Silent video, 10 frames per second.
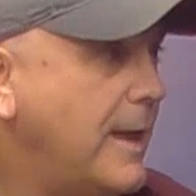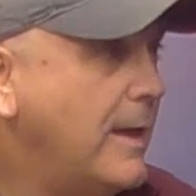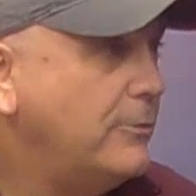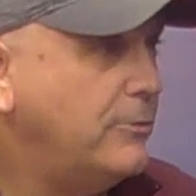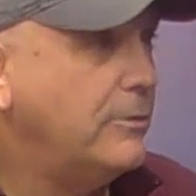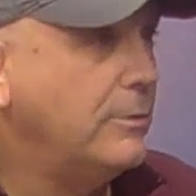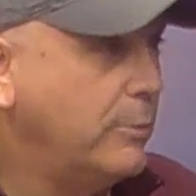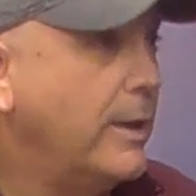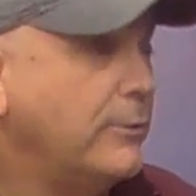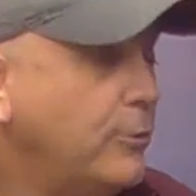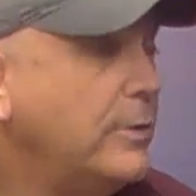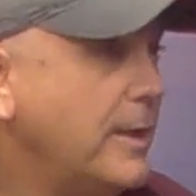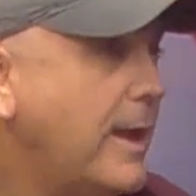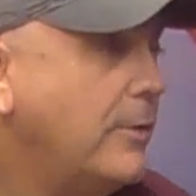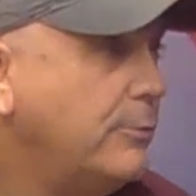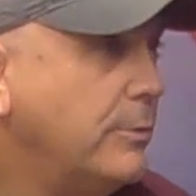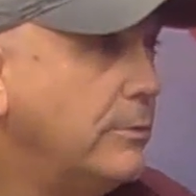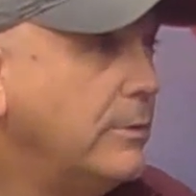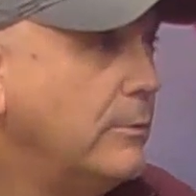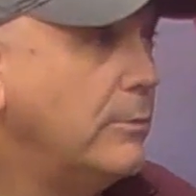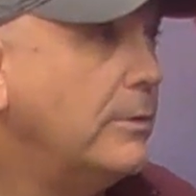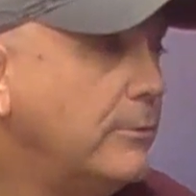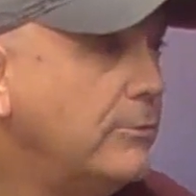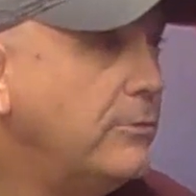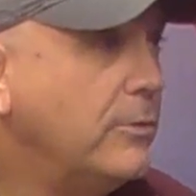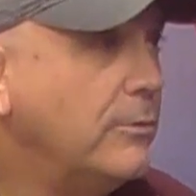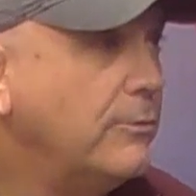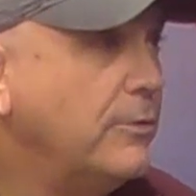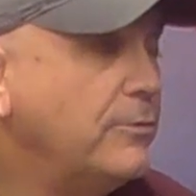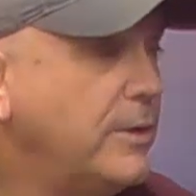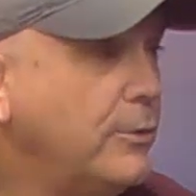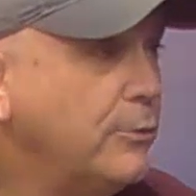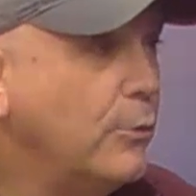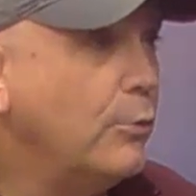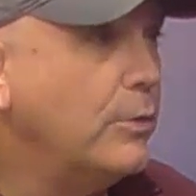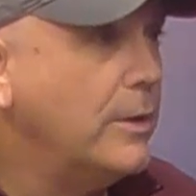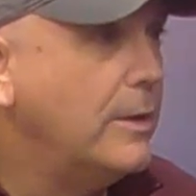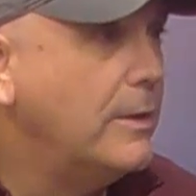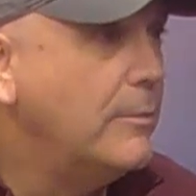the house, or uh, we've got two at the house, but uh, one that's still 15 years old.